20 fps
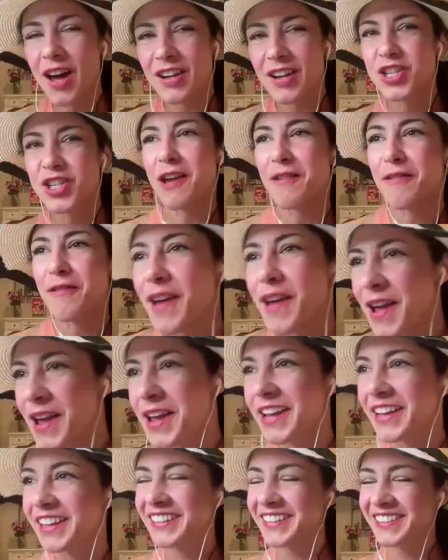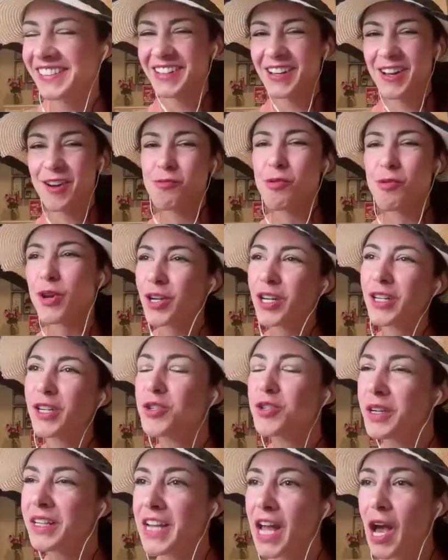a JV. What are you going to
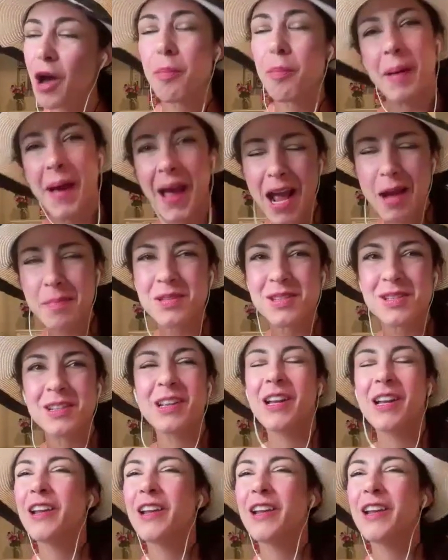drink now, Pabst?